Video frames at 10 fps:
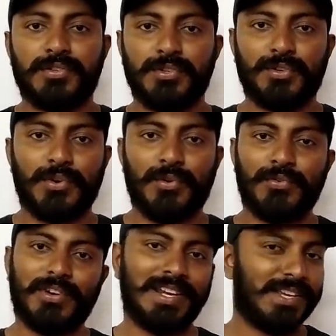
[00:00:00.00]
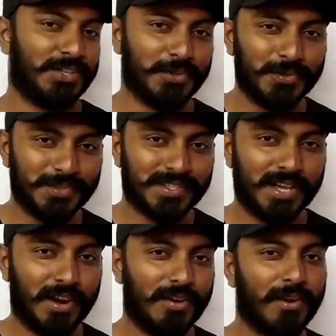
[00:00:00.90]
you don't really use
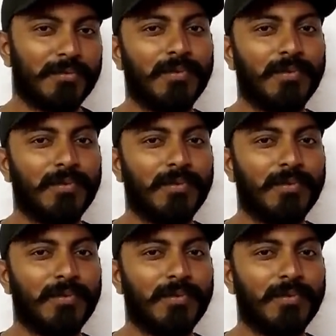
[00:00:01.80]
a lot of